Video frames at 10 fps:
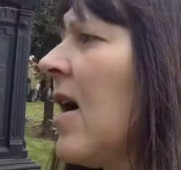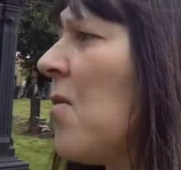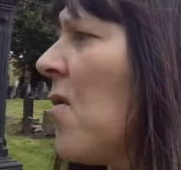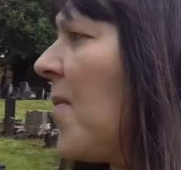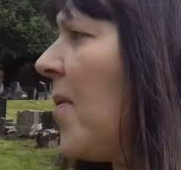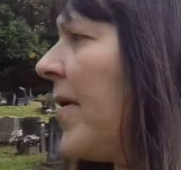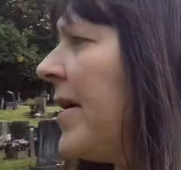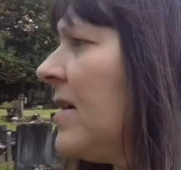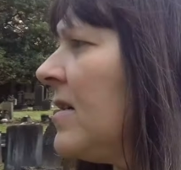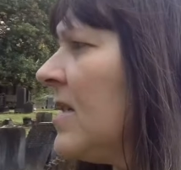at what
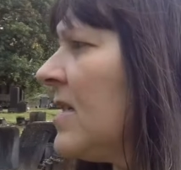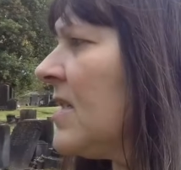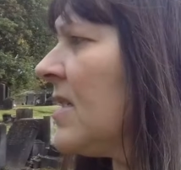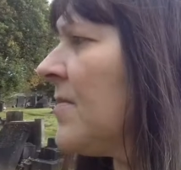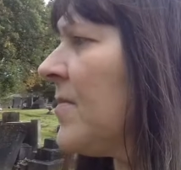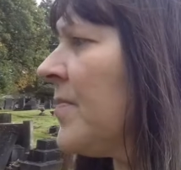point does